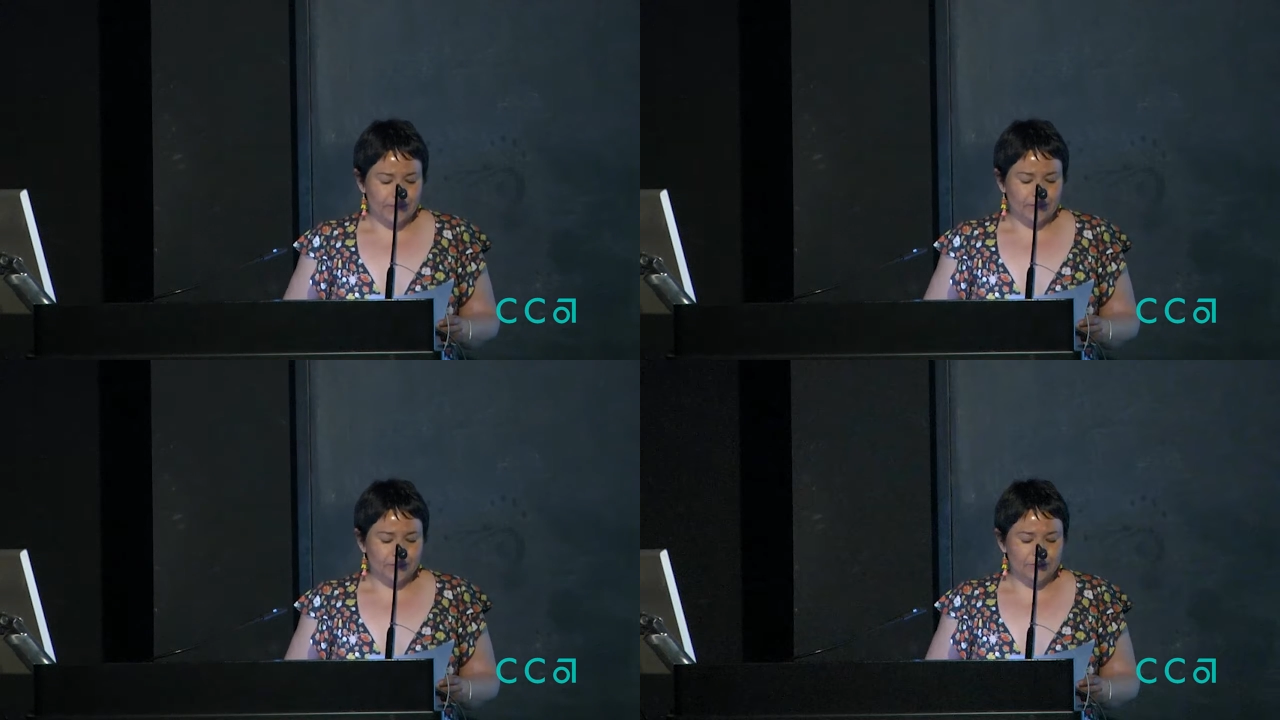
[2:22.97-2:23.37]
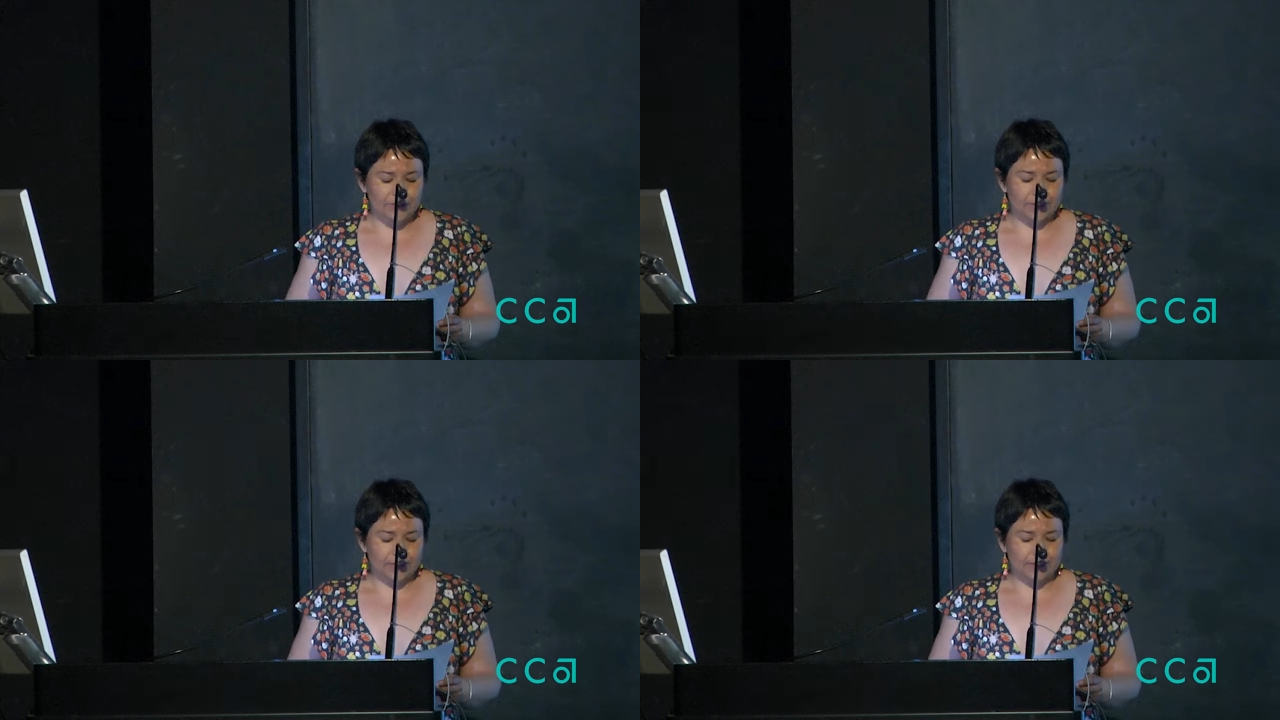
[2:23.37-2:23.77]

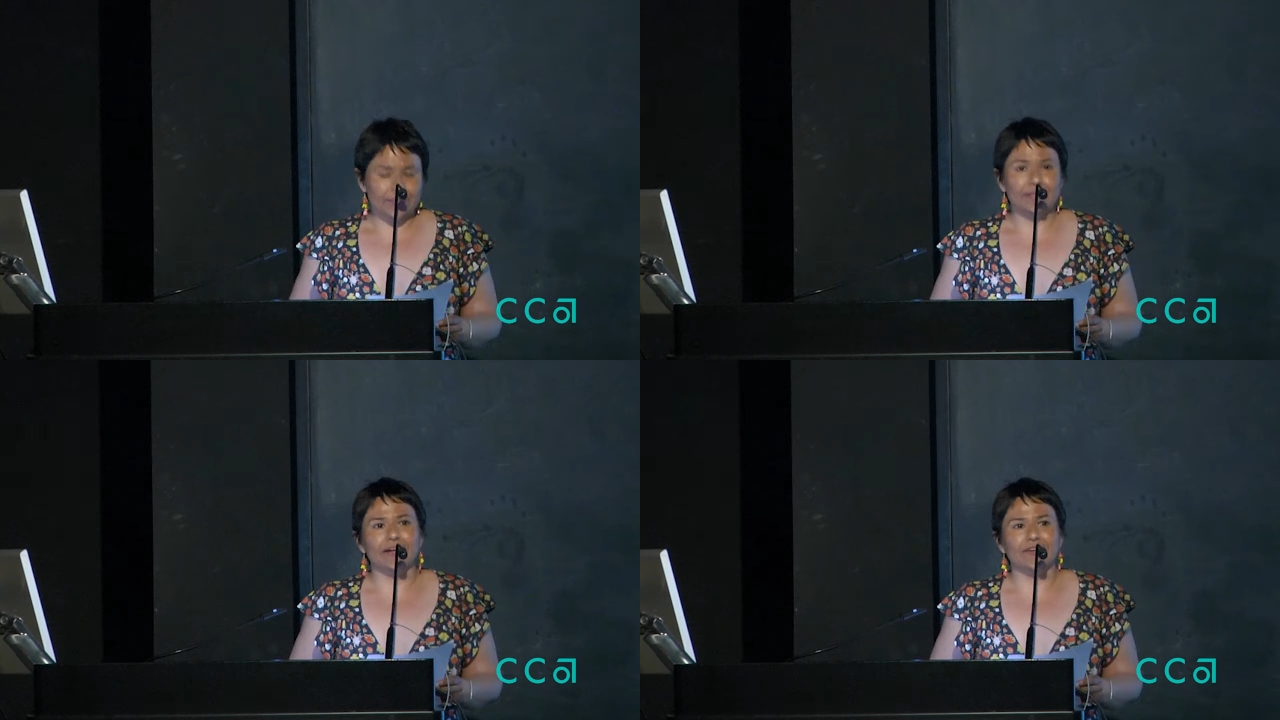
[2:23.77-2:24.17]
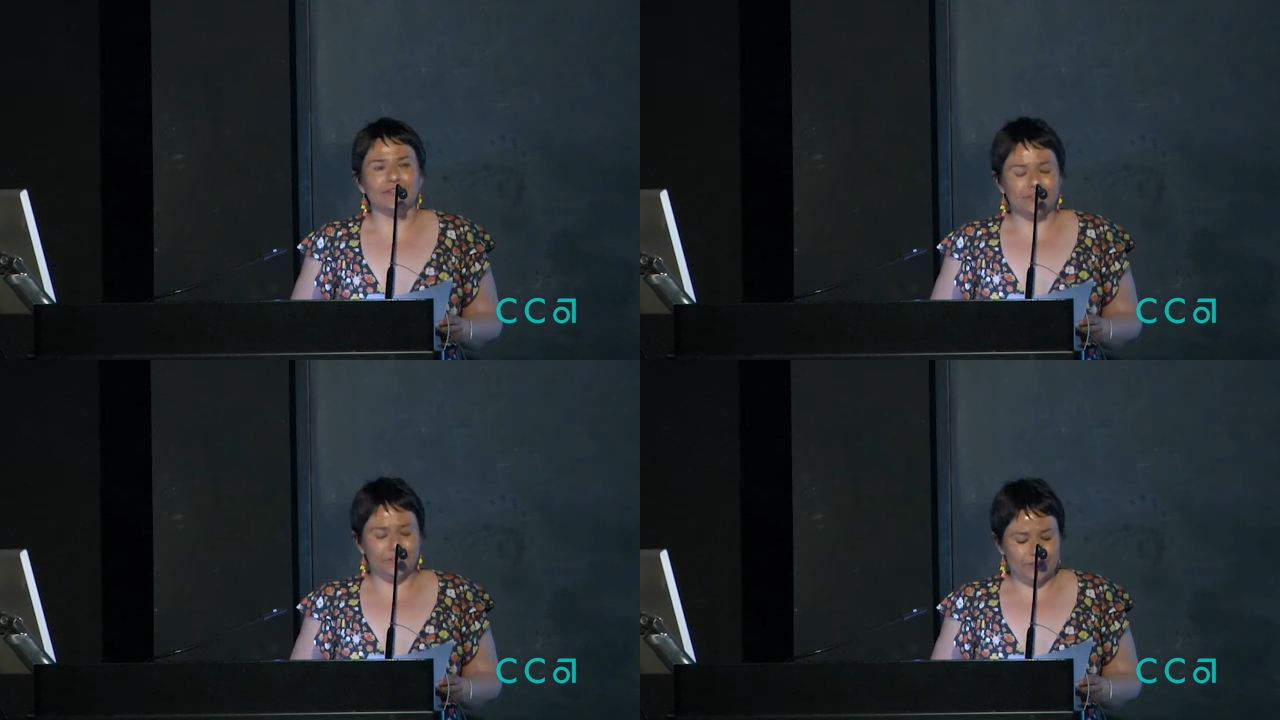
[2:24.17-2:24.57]
Lucid
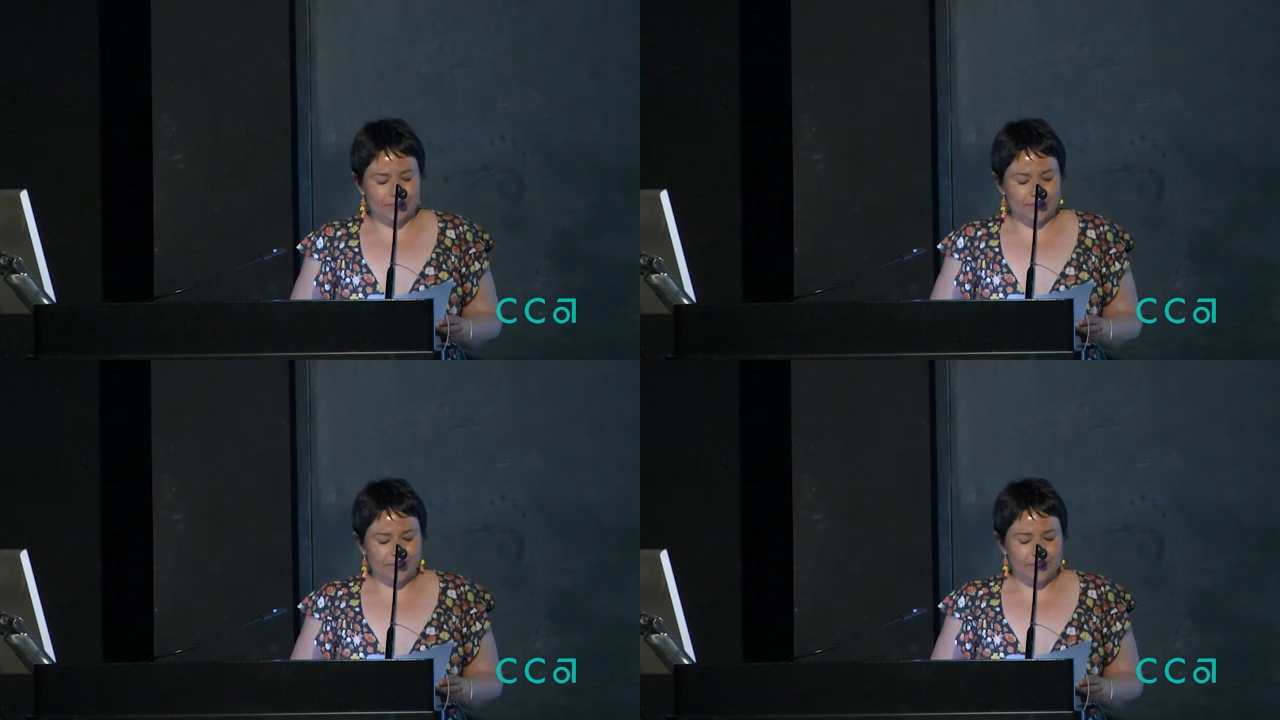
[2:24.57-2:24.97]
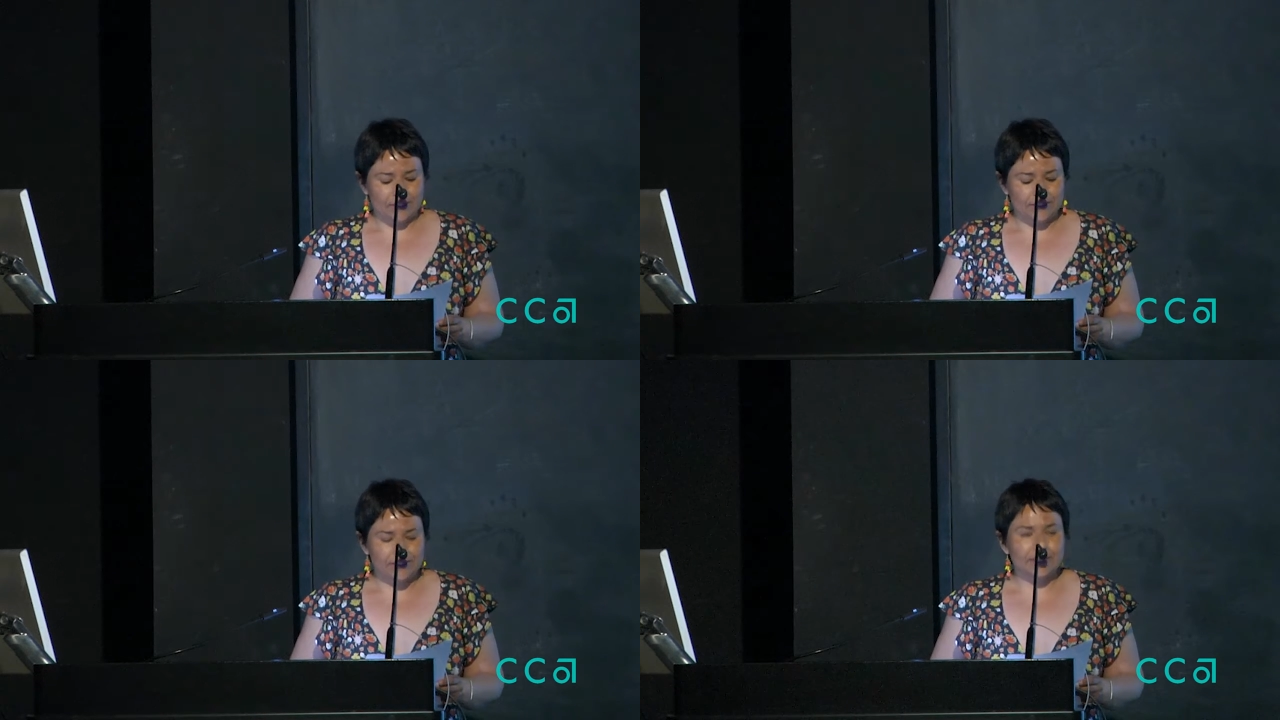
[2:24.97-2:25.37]
carriage,
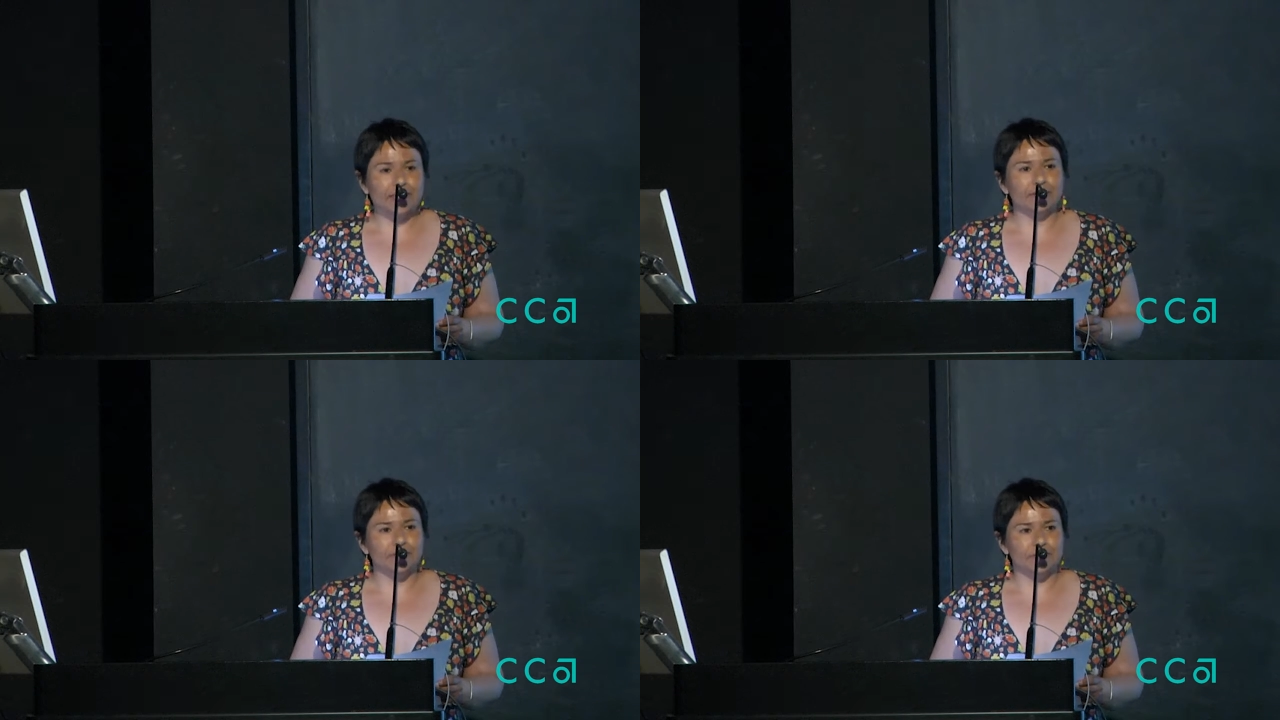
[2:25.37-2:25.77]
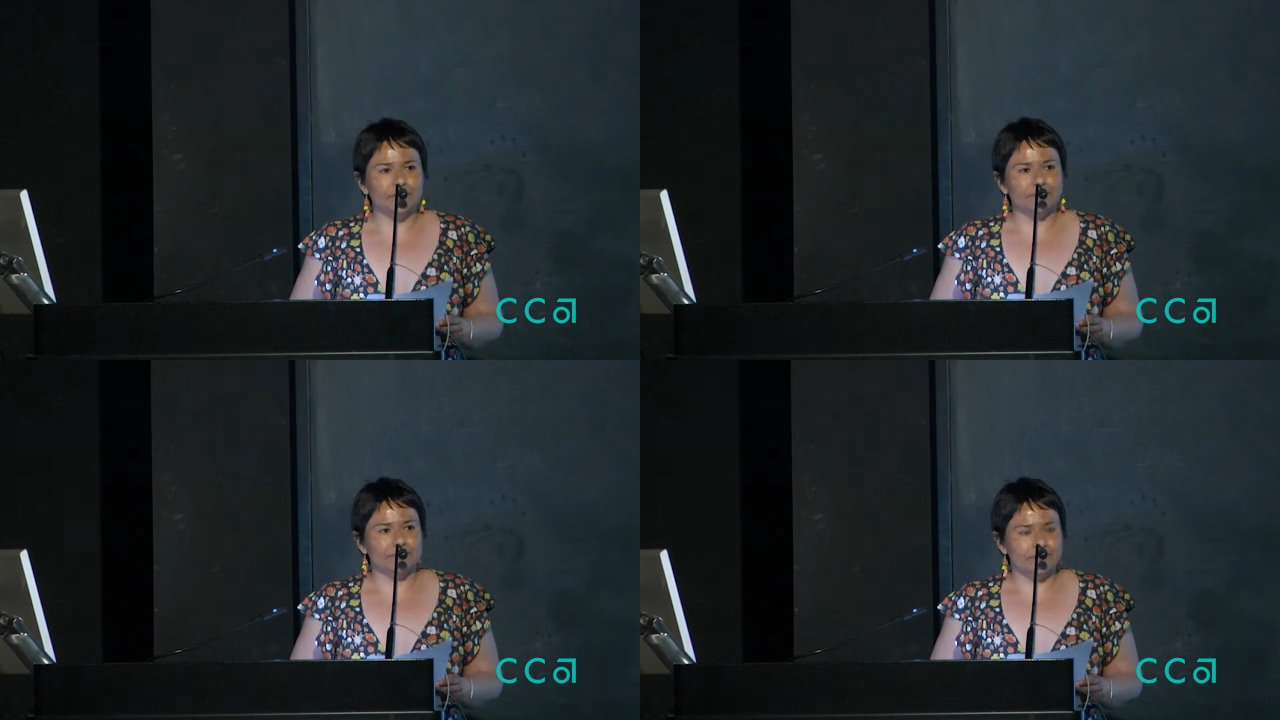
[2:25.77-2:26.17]
single,